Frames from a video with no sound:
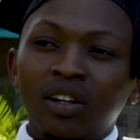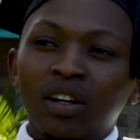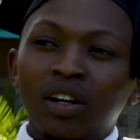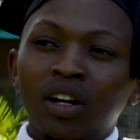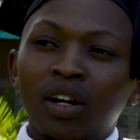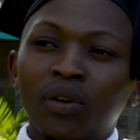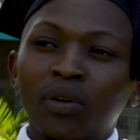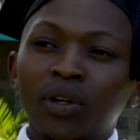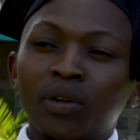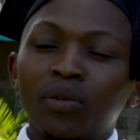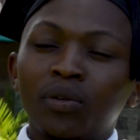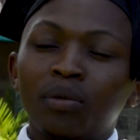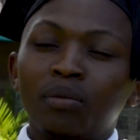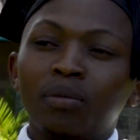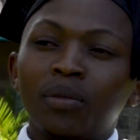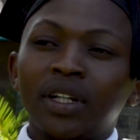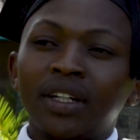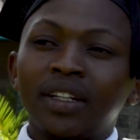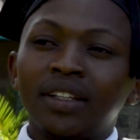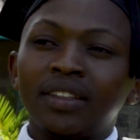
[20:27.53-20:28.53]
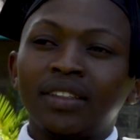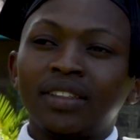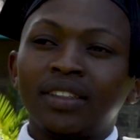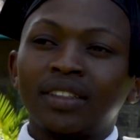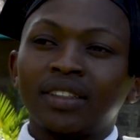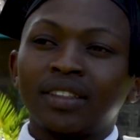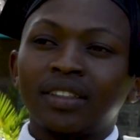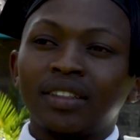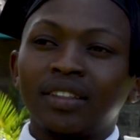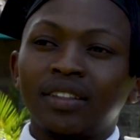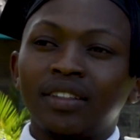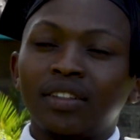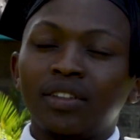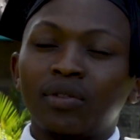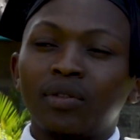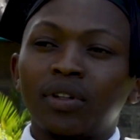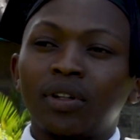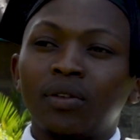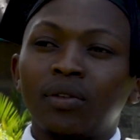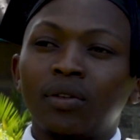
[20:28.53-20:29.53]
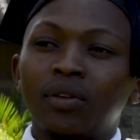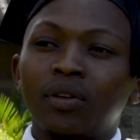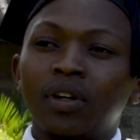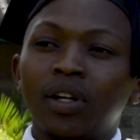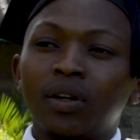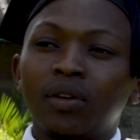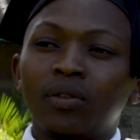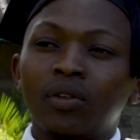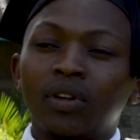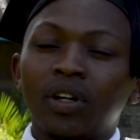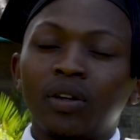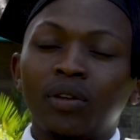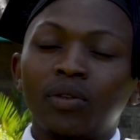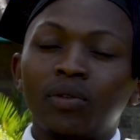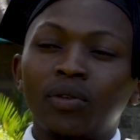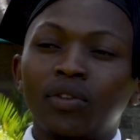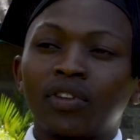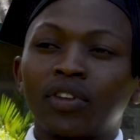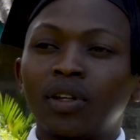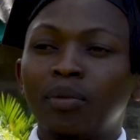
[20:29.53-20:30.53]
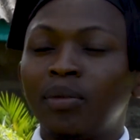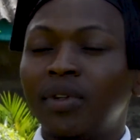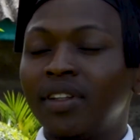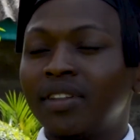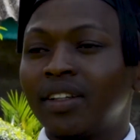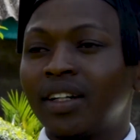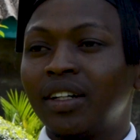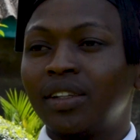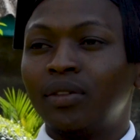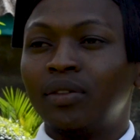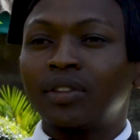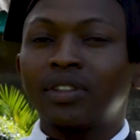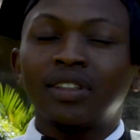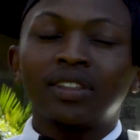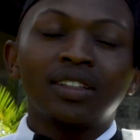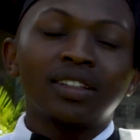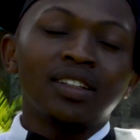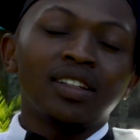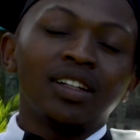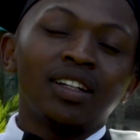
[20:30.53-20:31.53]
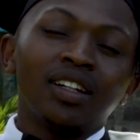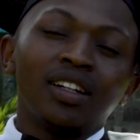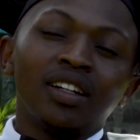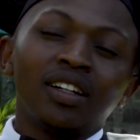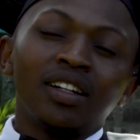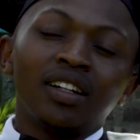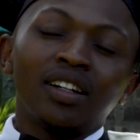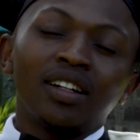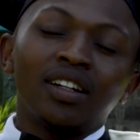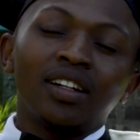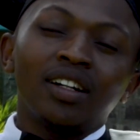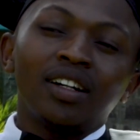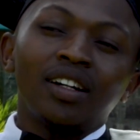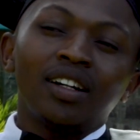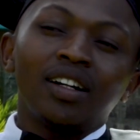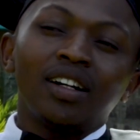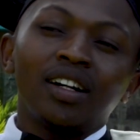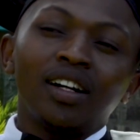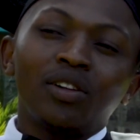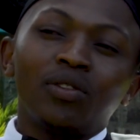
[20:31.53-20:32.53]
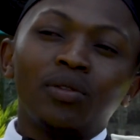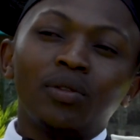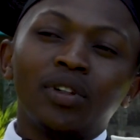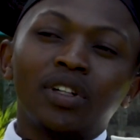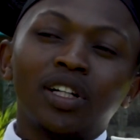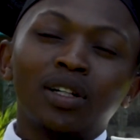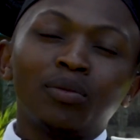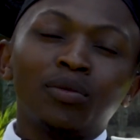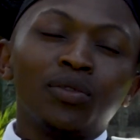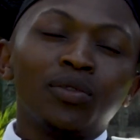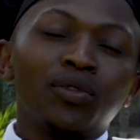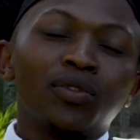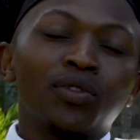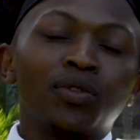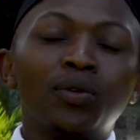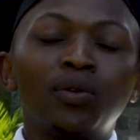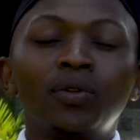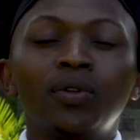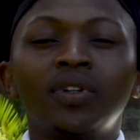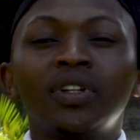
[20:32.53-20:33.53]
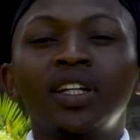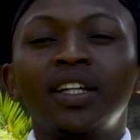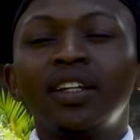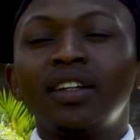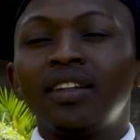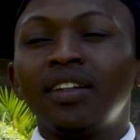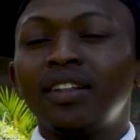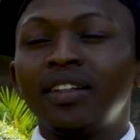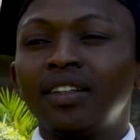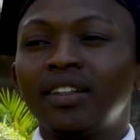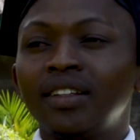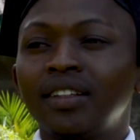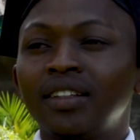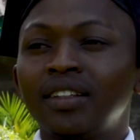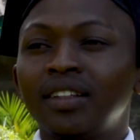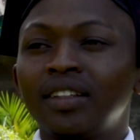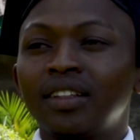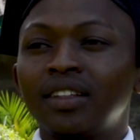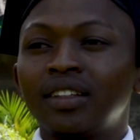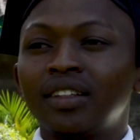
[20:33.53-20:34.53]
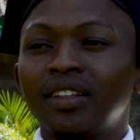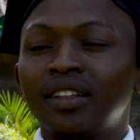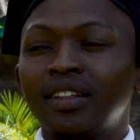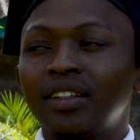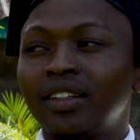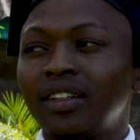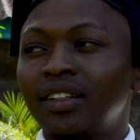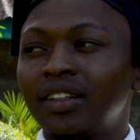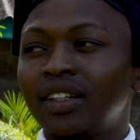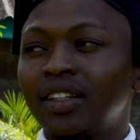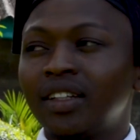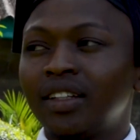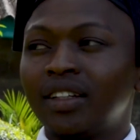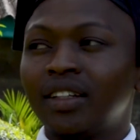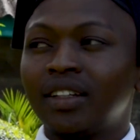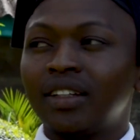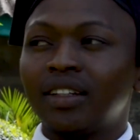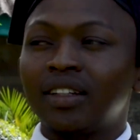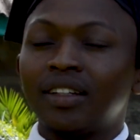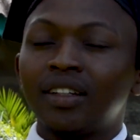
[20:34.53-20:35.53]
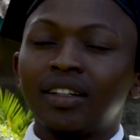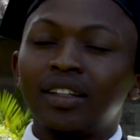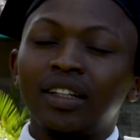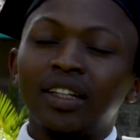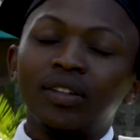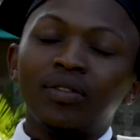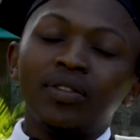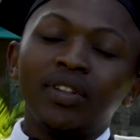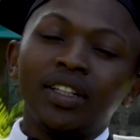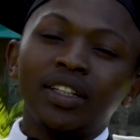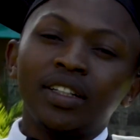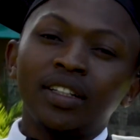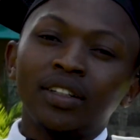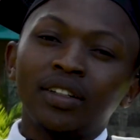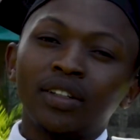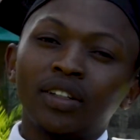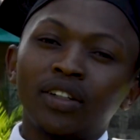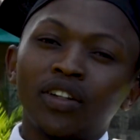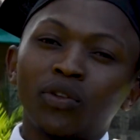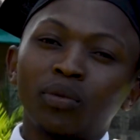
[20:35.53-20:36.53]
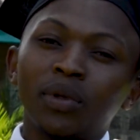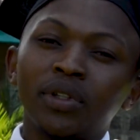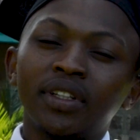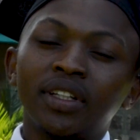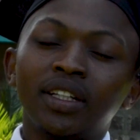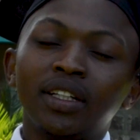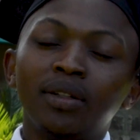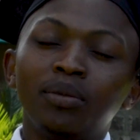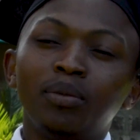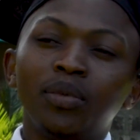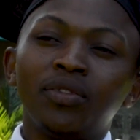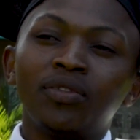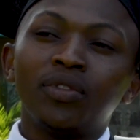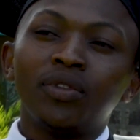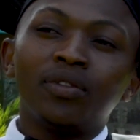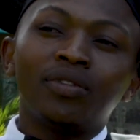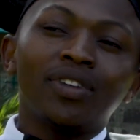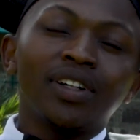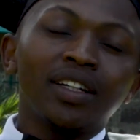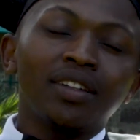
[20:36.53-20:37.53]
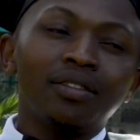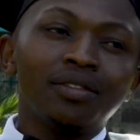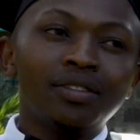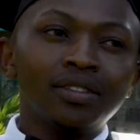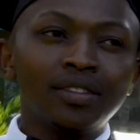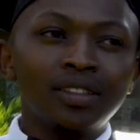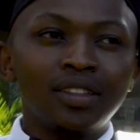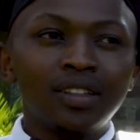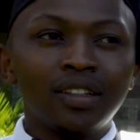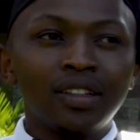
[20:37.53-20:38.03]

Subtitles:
how I could manage this one, or how I could skip this hurdle, I could come to school in the evening, especially before 5